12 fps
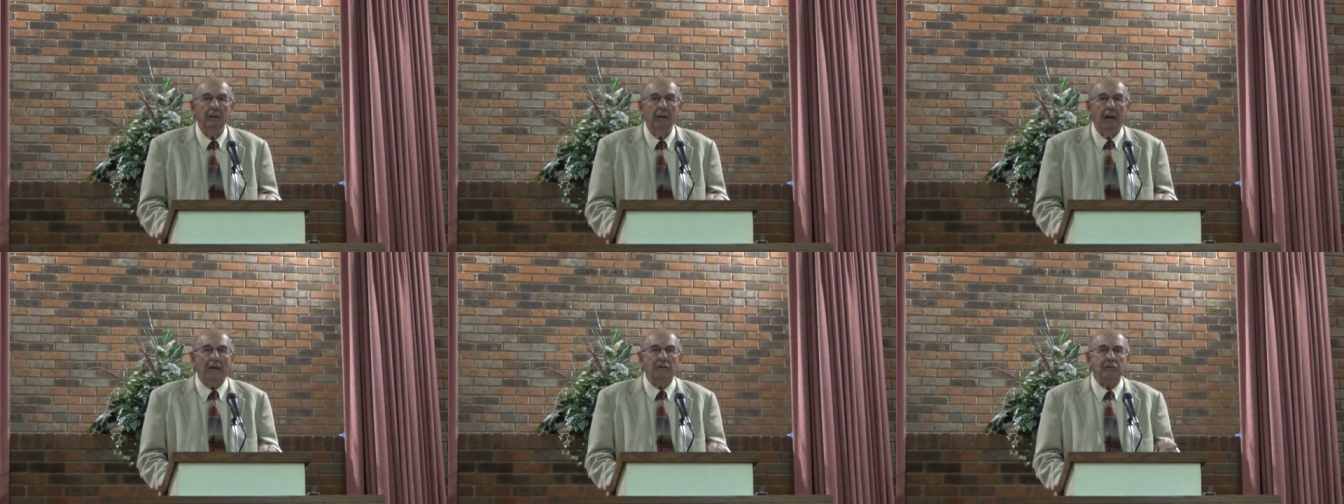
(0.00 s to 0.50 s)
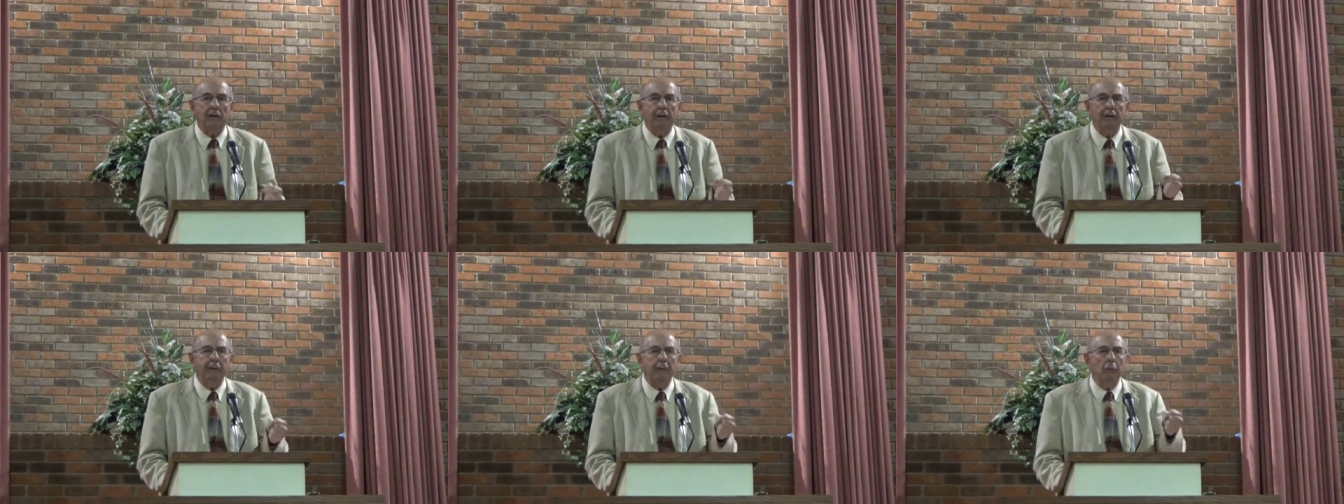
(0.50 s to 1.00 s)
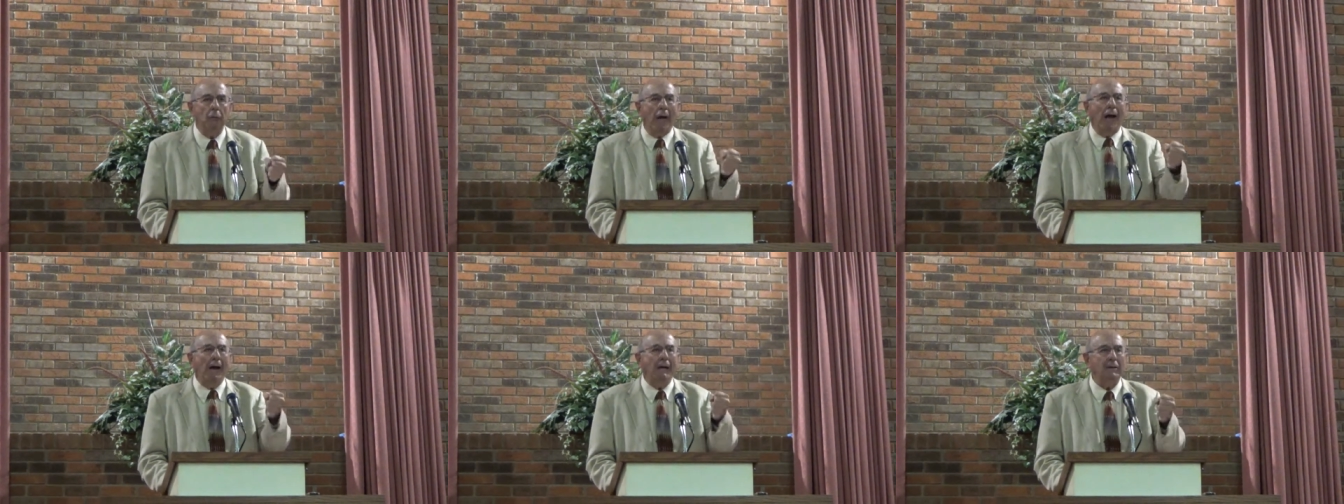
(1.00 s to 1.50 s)
I said to thee,
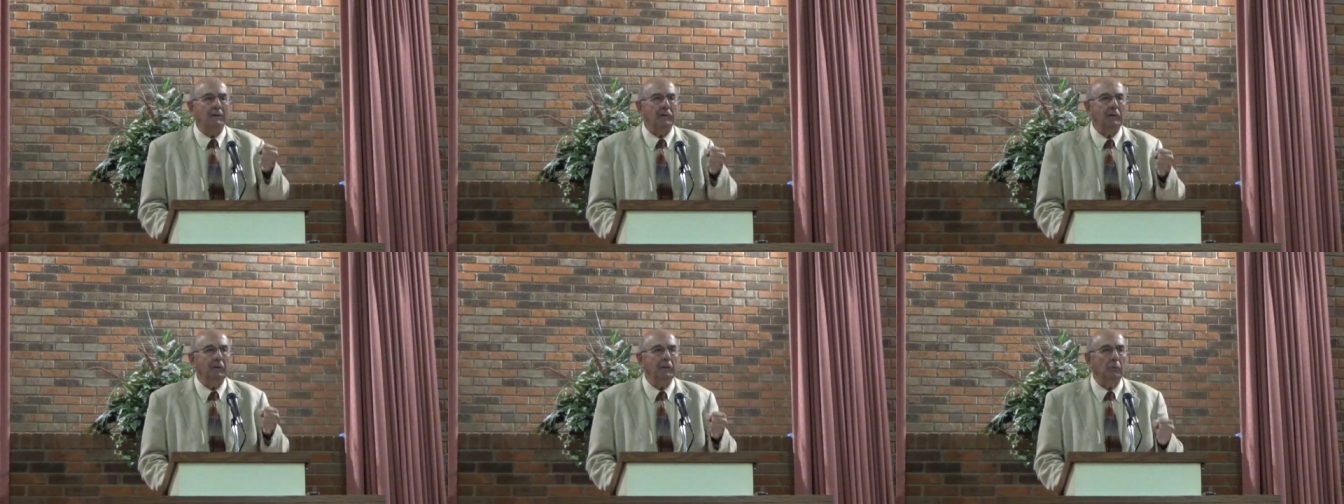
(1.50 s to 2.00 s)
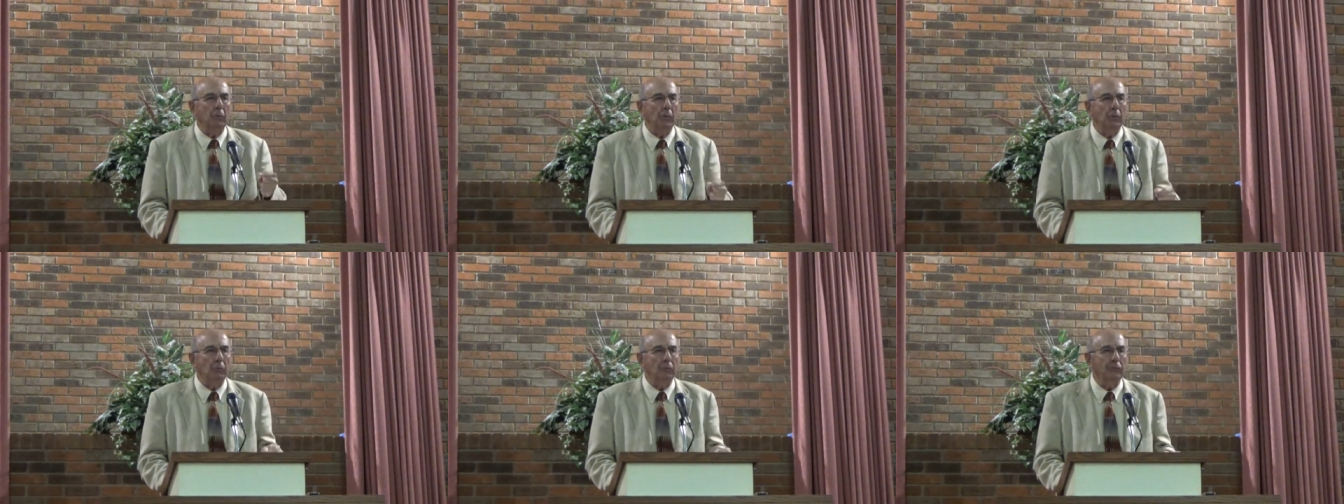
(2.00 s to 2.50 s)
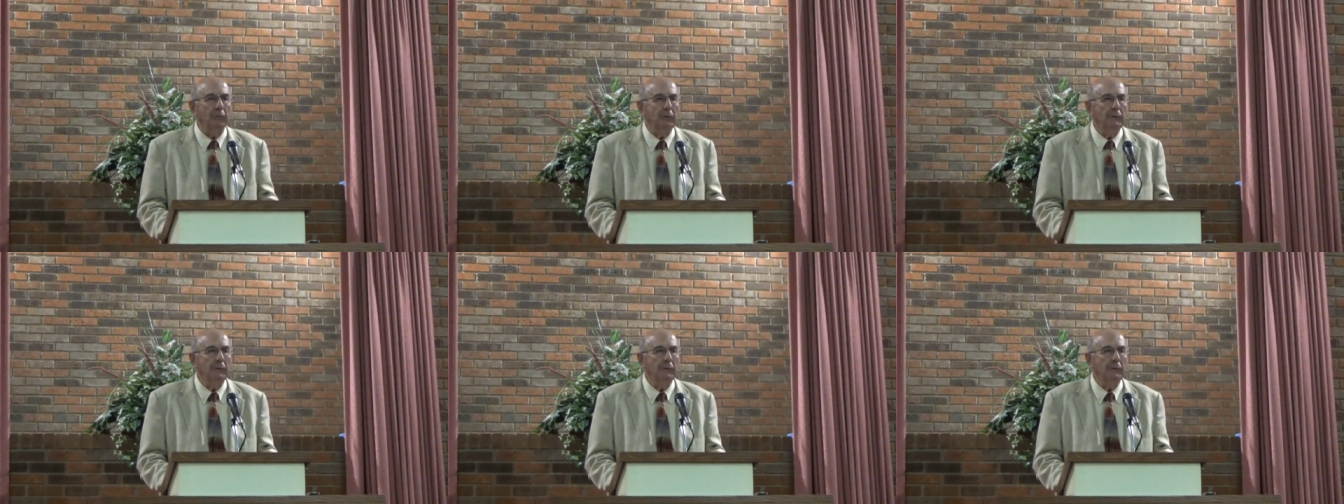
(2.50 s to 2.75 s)
arise, and he arose.